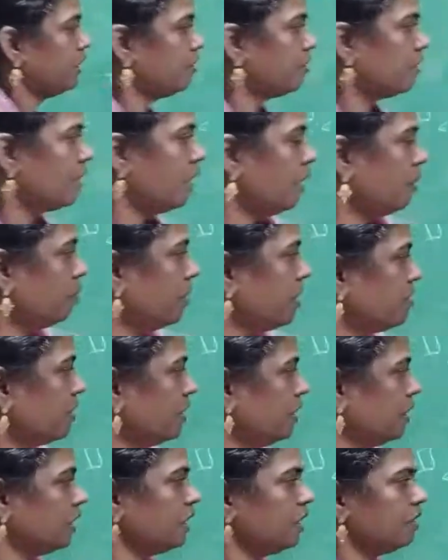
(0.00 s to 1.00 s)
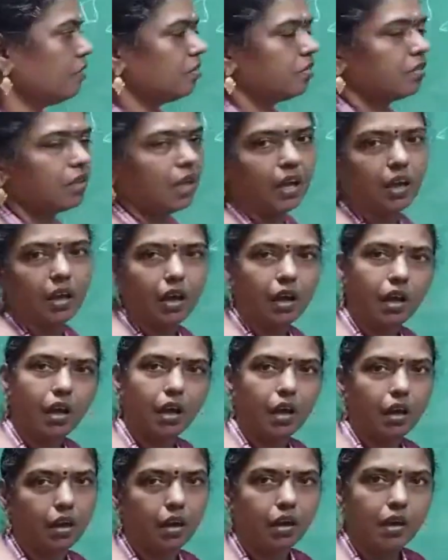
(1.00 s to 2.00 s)
is here. My sender is
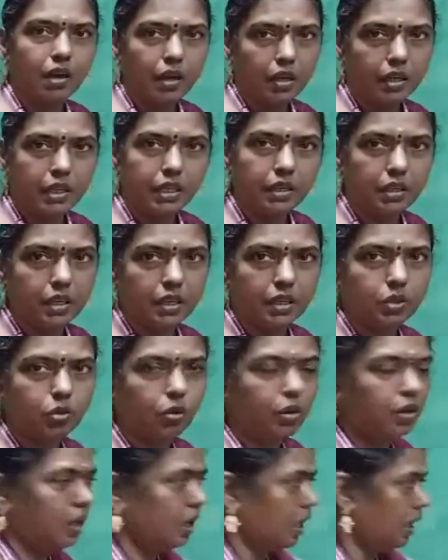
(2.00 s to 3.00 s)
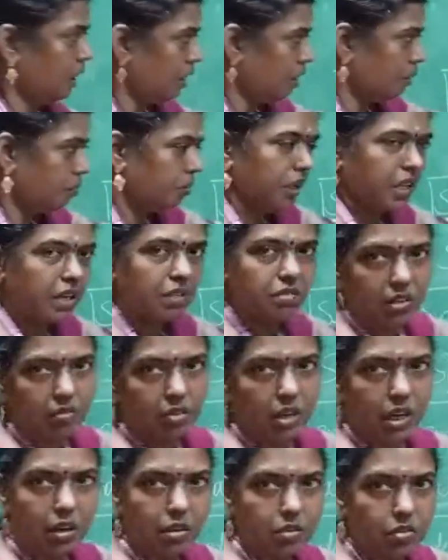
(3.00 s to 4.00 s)
in Earth only. My
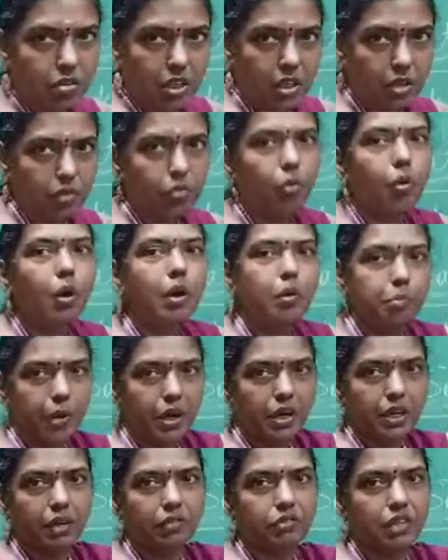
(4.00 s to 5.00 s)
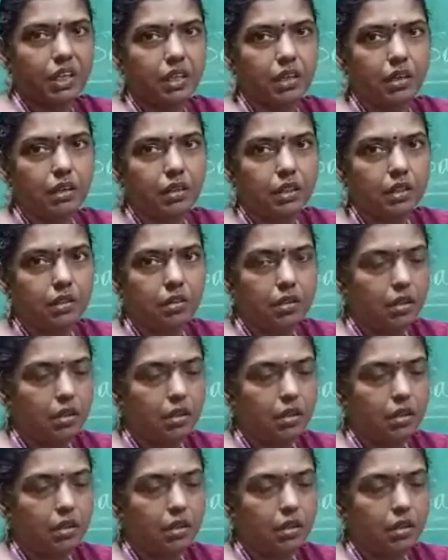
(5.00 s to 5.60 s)
receiver also in one part of the Earth.